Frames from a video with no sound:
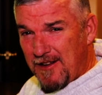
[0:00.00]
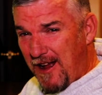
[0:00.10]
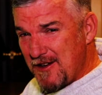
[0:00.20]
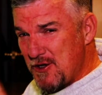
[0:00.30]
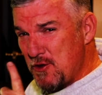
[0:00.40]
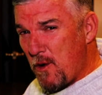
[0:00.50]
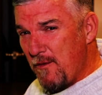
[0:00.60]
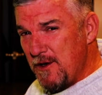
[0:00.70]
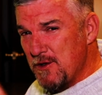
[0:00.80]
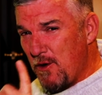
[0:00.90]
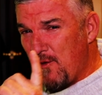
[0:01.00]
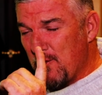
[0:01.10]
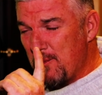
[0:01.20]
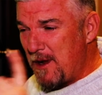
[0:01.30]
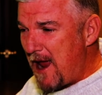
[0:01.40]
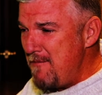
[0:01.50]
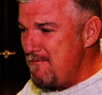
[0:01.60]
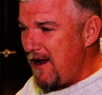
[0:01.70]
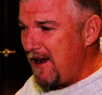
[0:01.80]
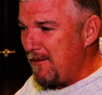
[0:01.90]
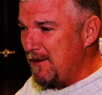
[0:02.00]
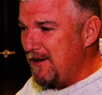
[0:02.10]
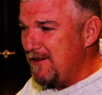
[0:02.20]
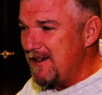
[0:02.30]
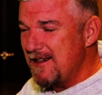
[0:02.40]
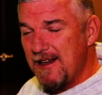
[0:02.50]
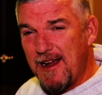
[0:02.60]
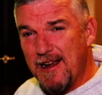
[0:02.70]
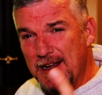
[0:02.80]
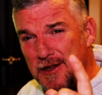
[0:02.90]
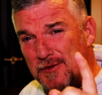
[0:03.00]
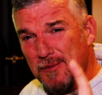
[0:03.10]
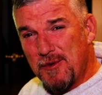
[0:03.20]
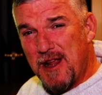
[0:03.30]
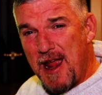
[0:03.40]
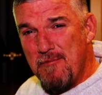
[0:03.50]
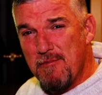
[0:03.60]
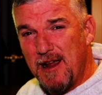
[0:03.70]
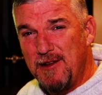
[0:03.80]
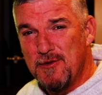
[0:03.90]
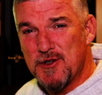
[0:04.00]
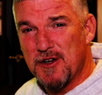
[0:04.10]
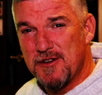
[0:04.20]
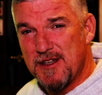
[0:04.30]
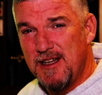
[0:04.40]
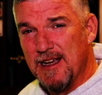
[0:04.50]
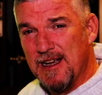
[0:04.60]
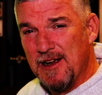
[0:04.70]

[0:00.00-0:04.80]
Taj is 12 years old from Cape May, I believe it is. Yeah, he's from Cape May, New Jersey.